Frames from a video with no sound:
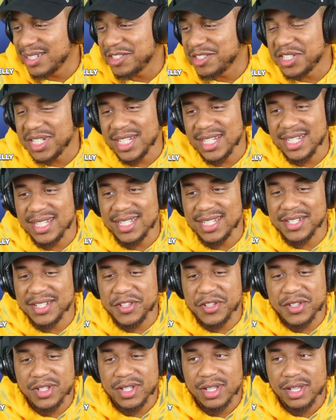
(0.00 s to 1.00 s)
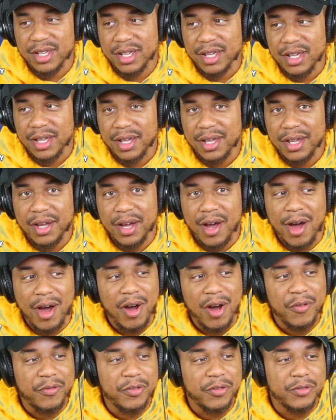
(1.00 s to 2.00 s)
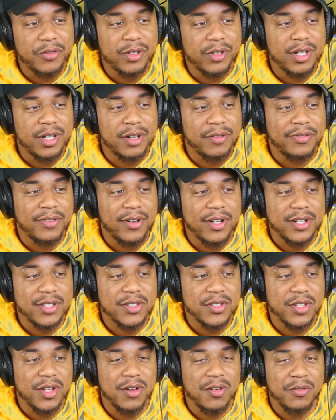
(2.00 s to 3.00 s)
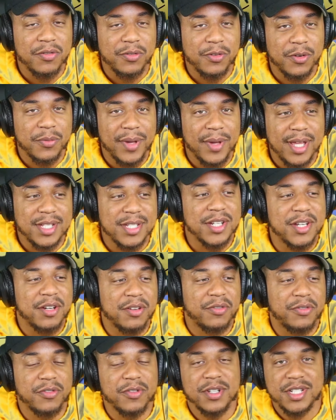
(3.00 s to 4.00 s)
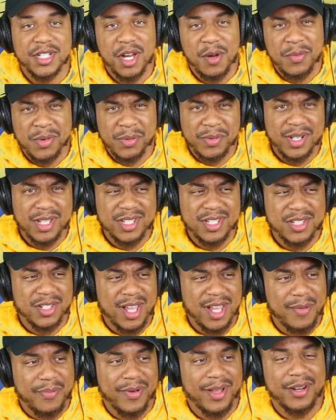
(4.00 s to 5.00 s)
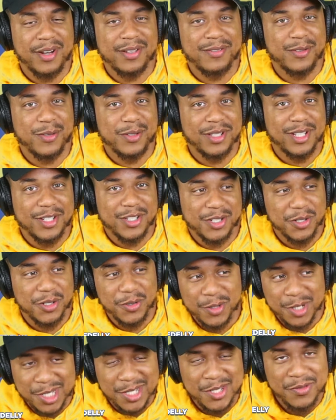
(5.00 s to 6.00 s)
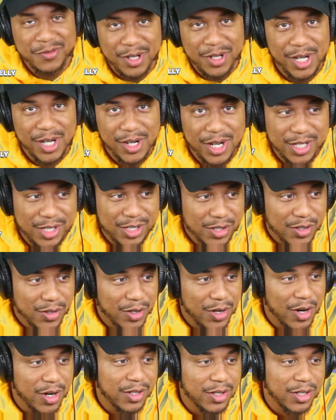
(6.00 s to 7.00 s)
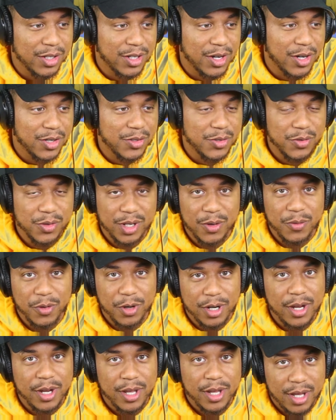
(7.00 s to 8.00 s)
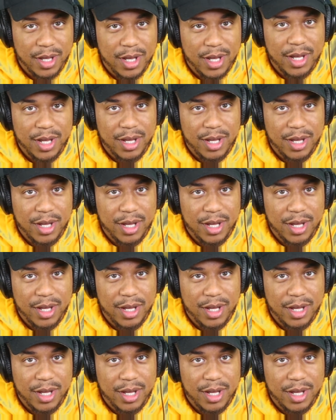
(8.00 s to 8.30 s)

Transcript: uh cheese off of uh, Foster's Home for Imaginary Friends. Y'all remember that show? Y'all probably don't know what that show is. Very great show, Cartoon, Cartoon Network.